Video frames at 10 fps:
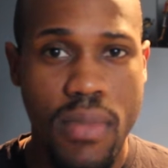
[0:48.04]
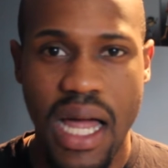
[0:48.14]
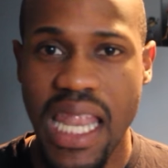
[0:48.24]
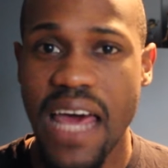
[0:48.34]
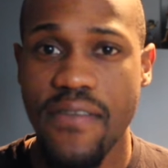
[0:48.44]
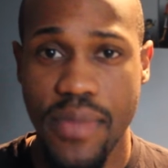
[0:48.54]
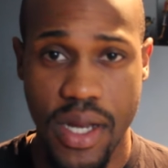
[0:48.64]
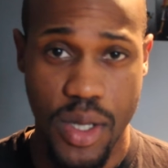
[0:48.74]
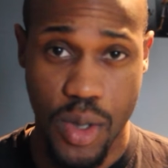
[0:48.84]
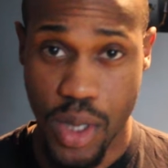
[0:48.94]
eleven
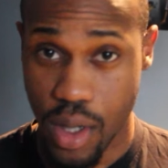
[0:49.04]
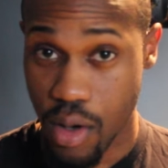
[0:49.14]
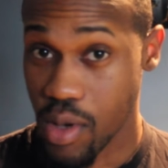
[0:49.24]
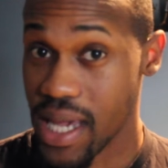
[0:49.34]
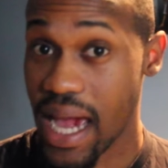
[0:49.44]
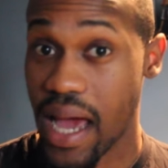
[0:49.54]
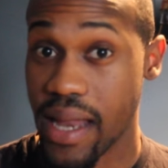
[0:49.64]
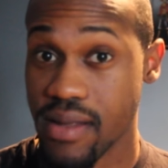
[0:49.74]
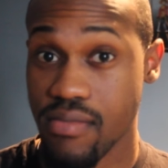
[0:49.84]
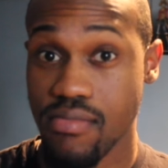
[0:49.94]
minutes or so, we
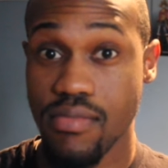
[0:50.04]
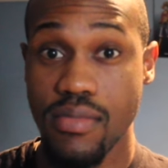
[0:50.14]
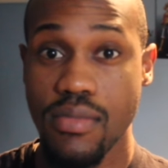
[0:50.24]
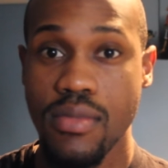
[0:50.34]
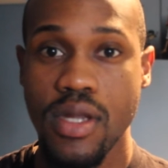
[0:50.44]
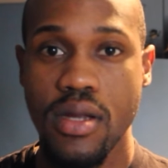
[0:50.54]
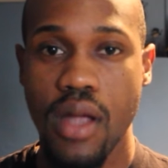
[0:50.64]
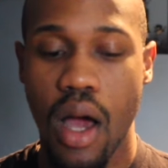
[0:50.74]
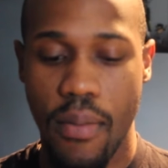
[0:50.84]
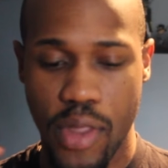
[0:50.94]
got
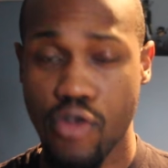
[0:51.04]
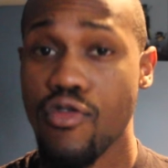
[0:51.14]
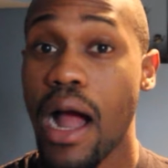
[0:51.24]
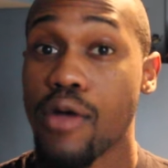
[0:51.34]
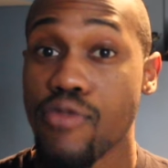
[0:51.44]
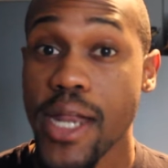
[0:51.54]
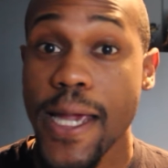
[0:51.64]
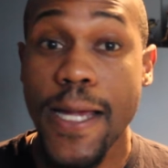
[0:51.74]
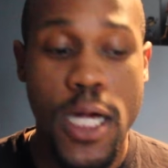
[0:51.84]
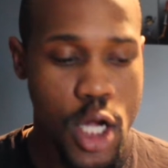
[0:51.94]
um, the crowd
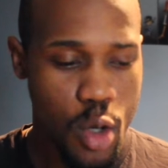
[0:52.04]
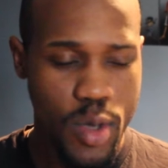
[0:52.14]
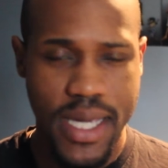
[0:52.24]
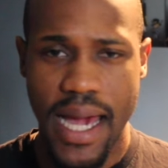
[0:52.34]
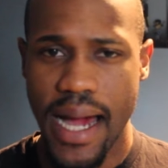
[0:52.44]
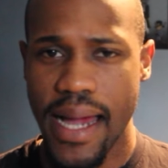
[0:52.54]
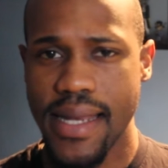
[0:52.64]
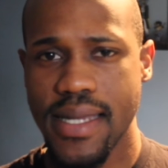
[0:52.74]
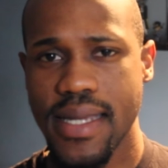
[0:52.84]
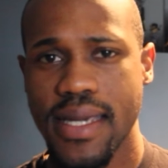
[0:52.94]
running, we
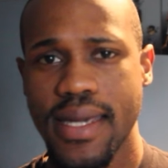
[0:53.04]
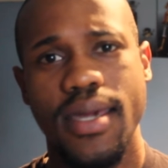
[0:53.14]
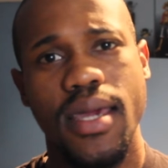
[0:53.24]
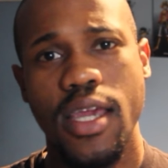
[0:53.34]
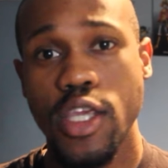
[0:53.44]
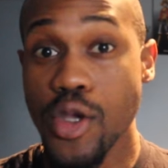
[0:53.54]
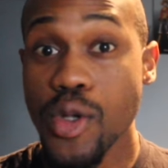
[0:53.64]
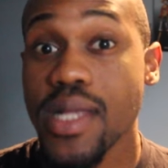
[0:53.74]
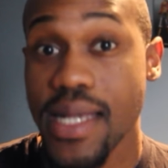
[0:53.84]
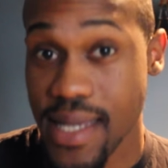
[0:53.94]
got
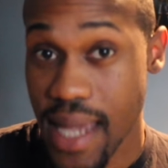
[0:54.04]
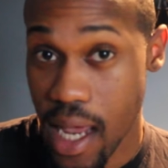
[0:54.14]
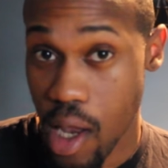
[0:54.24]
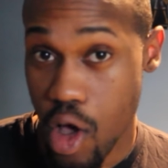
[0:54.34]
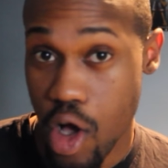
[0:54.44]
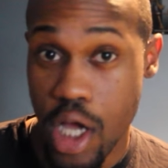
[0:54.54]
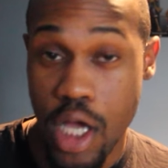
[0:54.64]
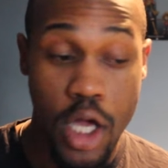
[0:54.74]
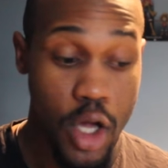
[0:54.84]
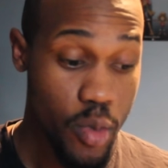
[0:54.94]
useless dialogue,
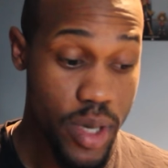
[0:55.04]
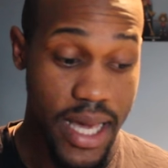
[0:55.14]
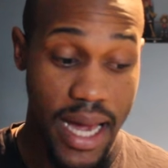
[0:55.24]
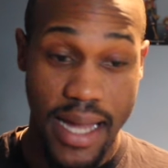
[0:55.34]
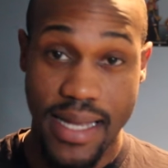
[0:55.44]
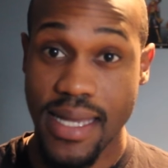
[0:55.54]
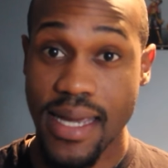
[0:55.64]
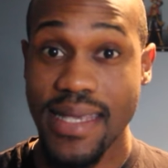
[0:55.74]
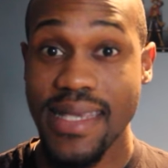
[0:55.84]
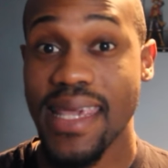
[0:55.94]
we got
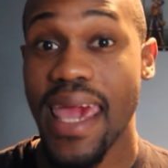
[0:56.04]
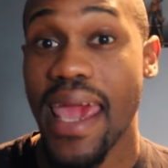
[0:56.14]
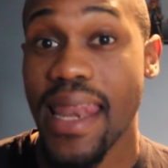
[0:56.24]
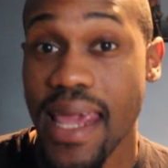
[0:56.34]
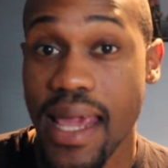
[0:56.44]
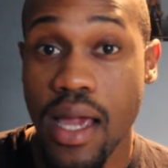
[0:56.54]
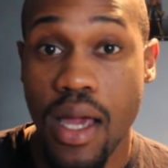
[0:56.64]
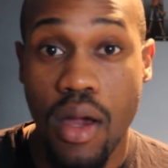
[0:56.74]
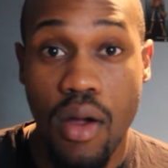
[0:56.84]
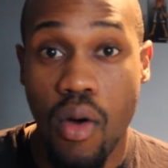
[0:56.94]
scanning
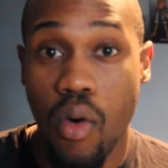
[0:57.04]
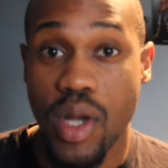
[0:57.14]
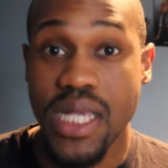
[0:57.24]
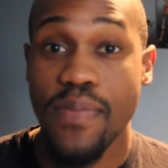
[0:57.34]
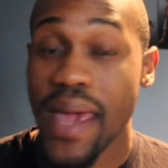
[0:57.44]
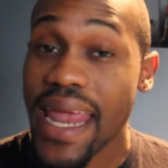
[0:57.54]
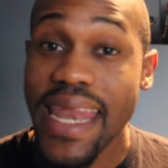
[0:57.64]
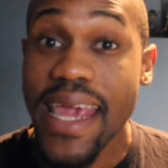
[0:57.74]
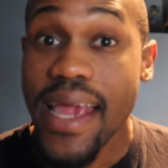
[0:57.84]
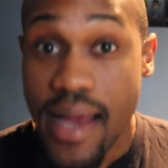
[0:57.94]
or
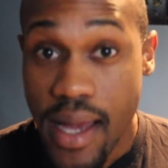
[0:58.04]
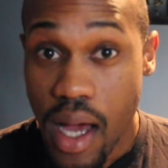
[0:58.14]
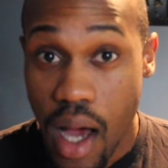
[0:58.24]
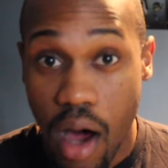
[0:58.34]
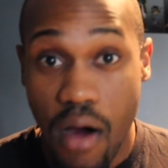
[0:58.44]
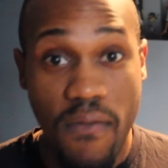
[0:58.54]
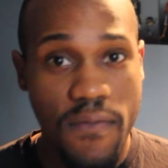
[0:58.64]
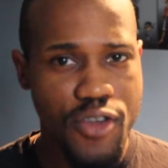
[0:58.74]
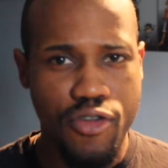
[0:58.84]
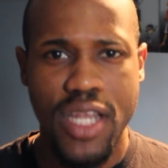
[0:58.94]
spanning
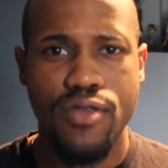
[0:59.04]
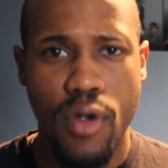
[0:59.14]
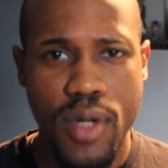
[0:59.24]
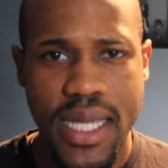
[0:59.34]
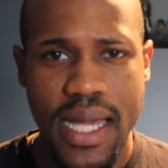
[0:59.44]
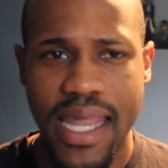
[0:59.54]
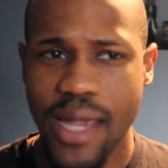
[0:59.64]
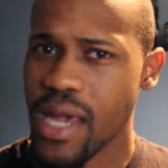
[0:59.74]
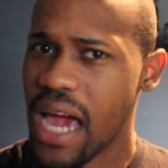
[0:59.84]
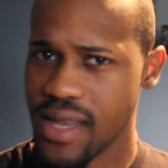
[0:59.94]
of Dressrosa,
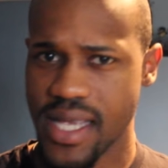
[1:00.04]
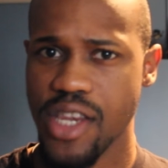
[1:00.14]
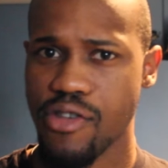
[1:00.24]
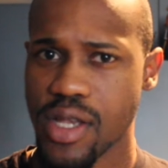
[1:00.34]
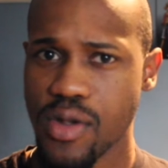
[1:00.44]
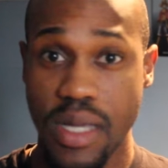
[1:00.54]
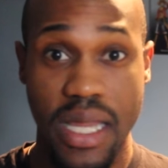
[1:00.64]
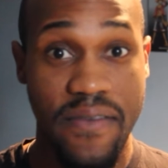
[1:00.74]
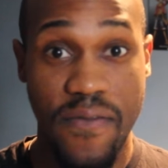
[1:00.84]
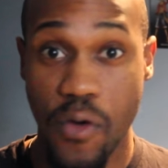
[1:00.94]
like we haven't seen Dressrosa like